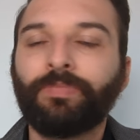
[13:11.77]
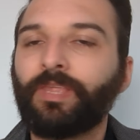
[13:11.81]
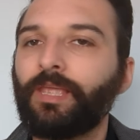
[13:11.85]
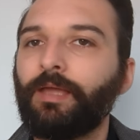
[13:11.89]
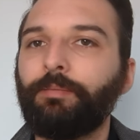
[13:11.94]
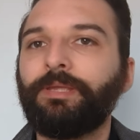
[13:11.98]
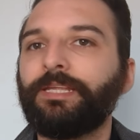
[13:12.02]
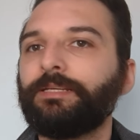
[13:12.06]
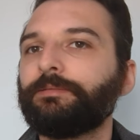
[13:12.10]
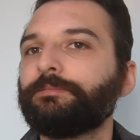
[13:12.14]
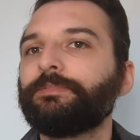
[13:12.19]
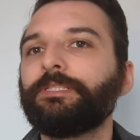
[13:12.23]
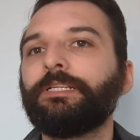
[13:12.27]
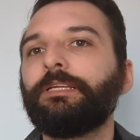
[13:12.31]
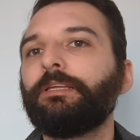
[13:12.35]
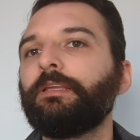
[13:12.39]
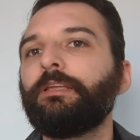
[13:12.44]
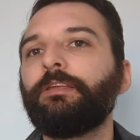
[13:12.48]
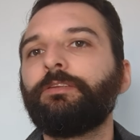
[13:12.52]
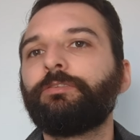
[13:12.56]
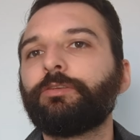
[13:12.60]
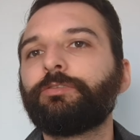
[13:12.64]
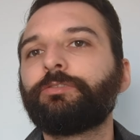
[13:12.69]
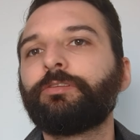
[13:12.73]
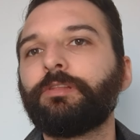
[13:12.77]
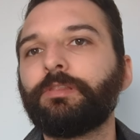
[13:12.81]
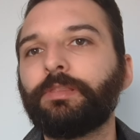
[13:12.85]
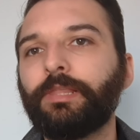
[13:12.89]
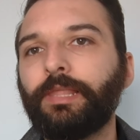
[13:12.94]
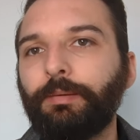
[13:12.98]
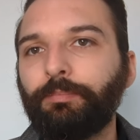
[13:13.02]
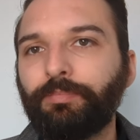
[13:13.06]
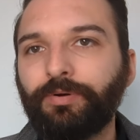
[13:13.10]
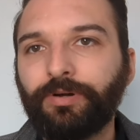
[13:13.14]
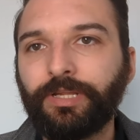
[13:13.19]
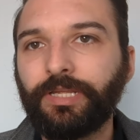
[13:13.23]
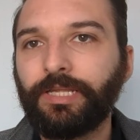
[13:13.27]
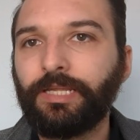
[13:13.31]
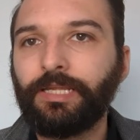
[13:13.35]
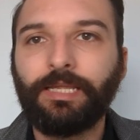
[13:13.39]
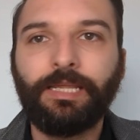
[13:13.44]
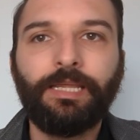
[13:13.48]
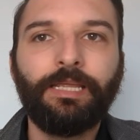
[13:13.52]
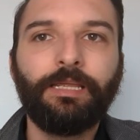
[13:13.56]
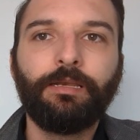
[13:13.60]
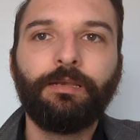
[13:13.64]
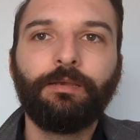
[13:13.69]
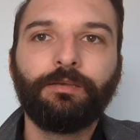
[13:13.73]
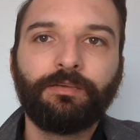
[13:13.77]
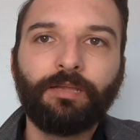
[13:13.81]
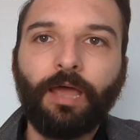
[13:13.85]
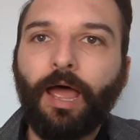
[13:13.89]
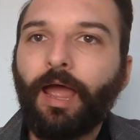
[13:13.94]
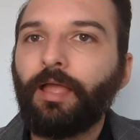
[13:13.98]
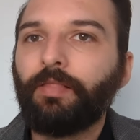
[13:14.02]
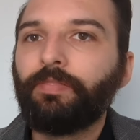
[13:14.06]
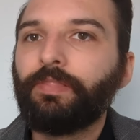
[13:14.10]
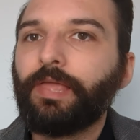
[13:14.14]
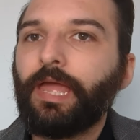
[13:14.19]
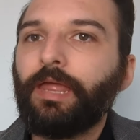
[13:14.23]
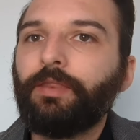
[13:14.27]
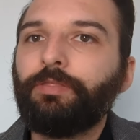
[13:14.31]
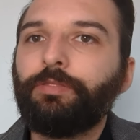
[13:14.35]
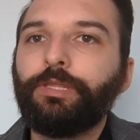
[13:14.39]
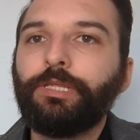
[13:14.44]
I mean, he's a celebrity in Thailand.